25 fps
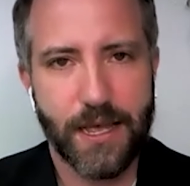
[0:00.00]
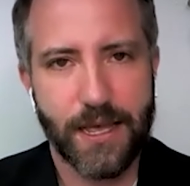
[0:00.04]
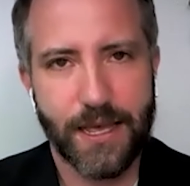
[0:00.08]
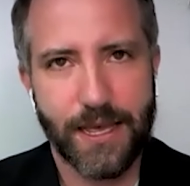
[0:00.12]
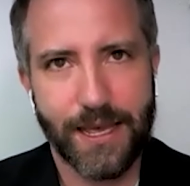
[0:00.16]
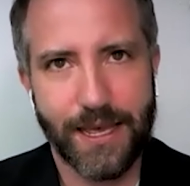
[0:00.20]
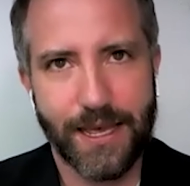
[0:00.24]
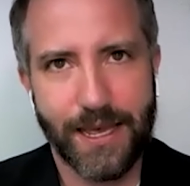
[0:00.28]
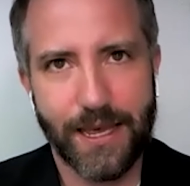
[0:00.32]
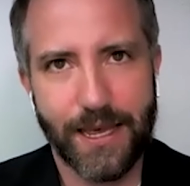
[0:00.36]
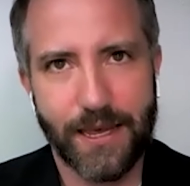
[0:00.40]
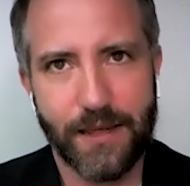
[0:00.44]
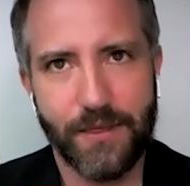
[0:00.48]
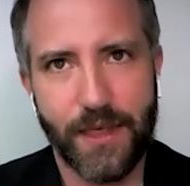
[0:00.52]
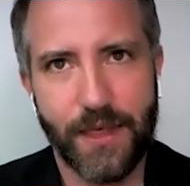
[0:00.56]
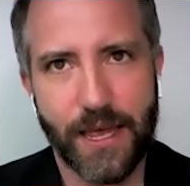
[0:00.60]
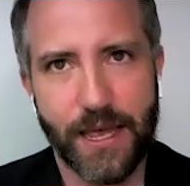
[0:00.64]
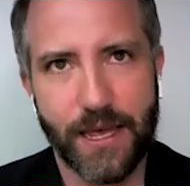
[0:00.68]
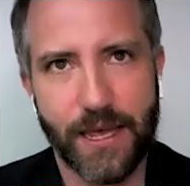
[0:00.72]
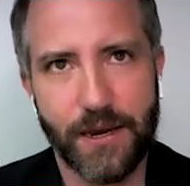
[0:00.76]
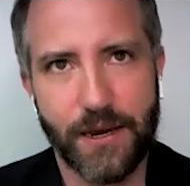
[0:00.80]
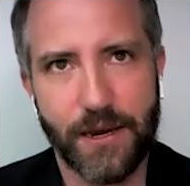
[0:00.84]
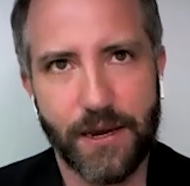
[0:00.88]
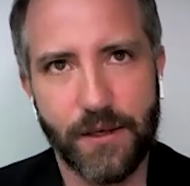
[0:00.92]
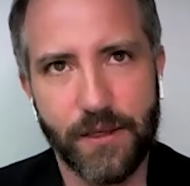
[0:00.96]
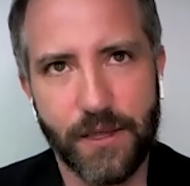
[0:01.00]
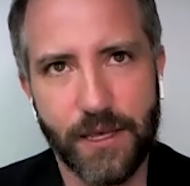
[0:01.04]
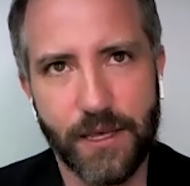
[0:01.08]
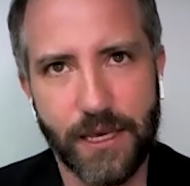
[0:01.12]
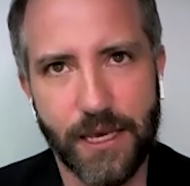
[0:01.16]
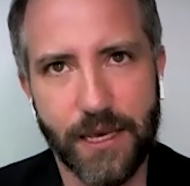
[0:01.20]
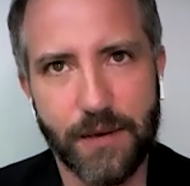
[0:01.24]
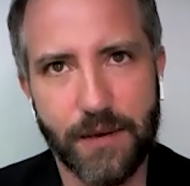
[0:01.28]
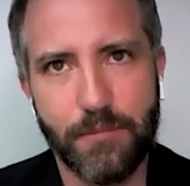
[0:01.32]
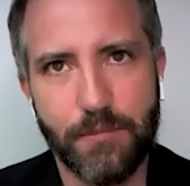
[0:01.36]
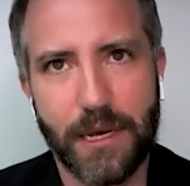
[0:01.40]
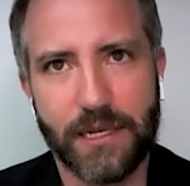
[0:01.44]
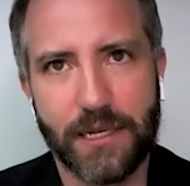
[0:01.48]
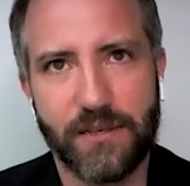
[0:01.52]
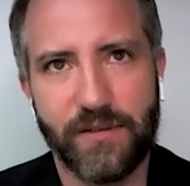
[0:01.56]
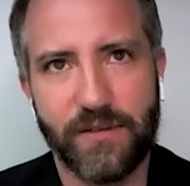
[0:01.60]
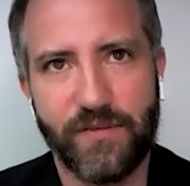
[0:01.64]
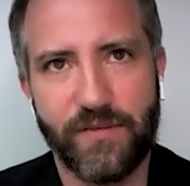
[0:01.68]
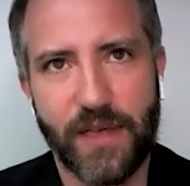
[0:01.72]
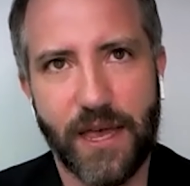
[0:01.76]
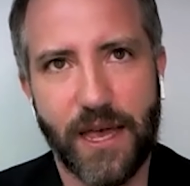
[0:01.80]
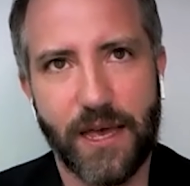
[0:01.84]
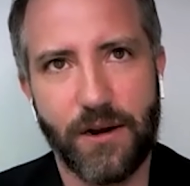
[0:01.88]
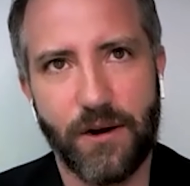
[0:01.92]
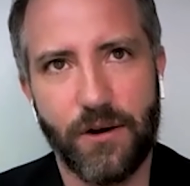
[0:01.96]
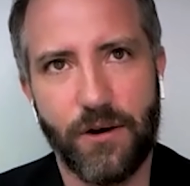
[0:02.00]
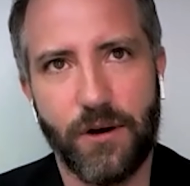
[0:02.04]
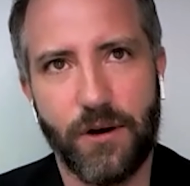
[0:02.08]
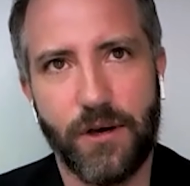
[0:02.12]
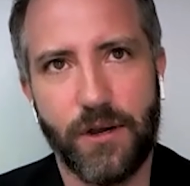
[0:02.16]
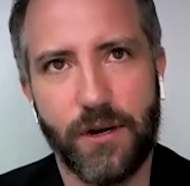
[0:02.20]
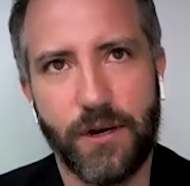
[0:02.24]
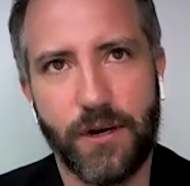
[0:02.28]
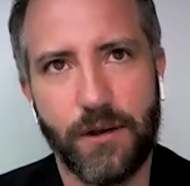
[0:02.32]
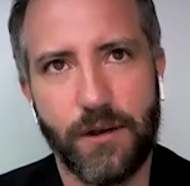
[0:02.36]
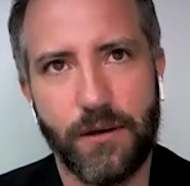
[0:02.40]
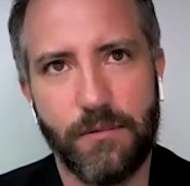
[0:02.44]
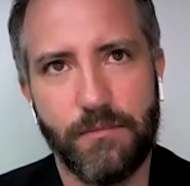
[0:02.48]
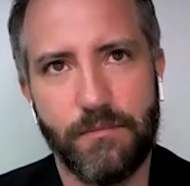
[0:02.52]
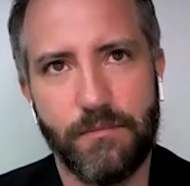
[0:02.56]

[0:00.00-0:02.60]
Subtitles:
And then the impact of that on